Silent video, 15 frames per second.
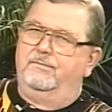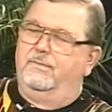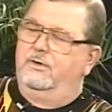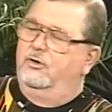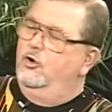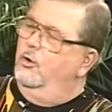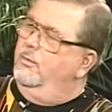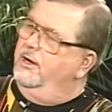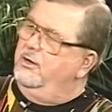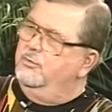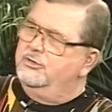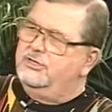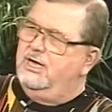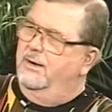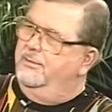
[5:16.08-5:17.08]
nobody
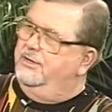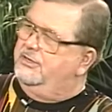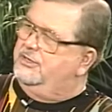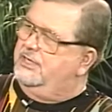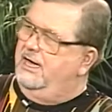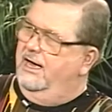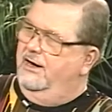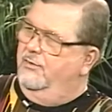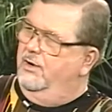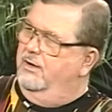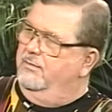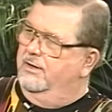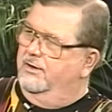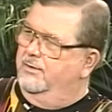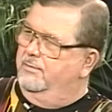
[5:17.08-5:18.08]
was coming to see Andre
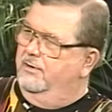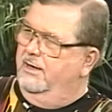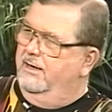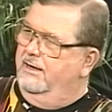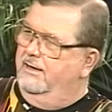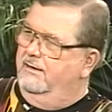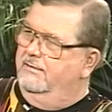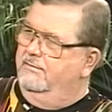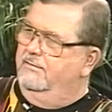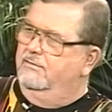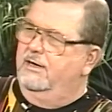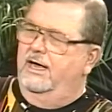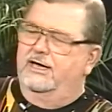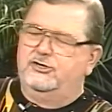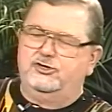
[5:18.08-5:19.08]
Miller play.
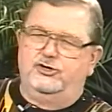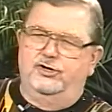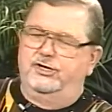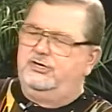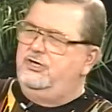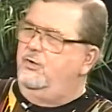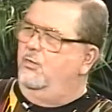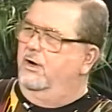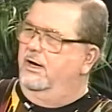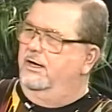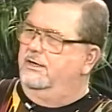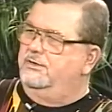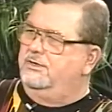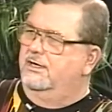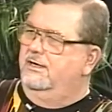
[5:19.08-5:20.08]
As good as he
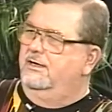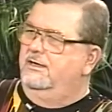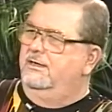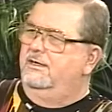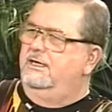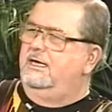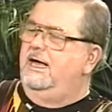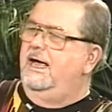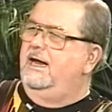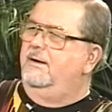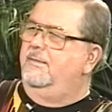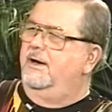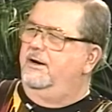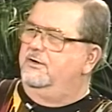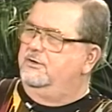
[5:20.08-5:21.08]
was, he had
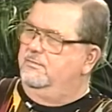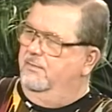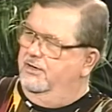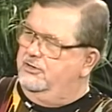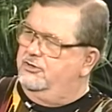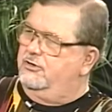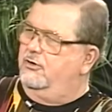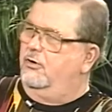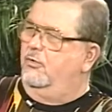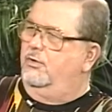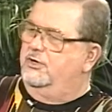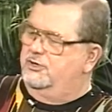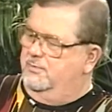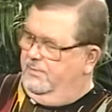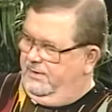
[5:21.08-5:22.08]
about as much
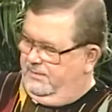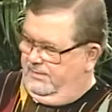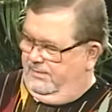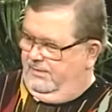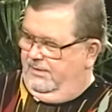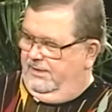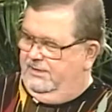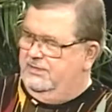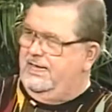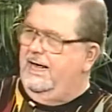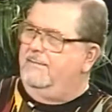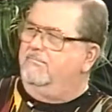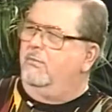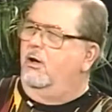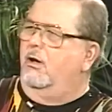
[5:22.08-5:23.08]
charisma as
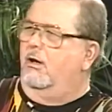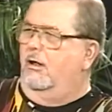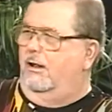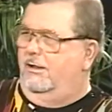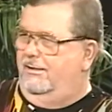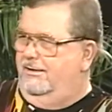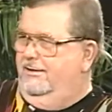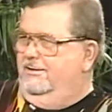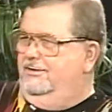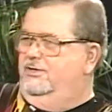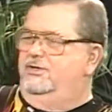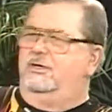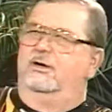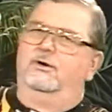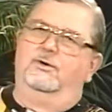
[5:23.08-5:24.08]
that ball.
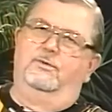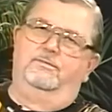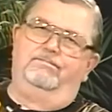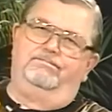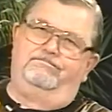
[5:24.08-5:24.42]
So,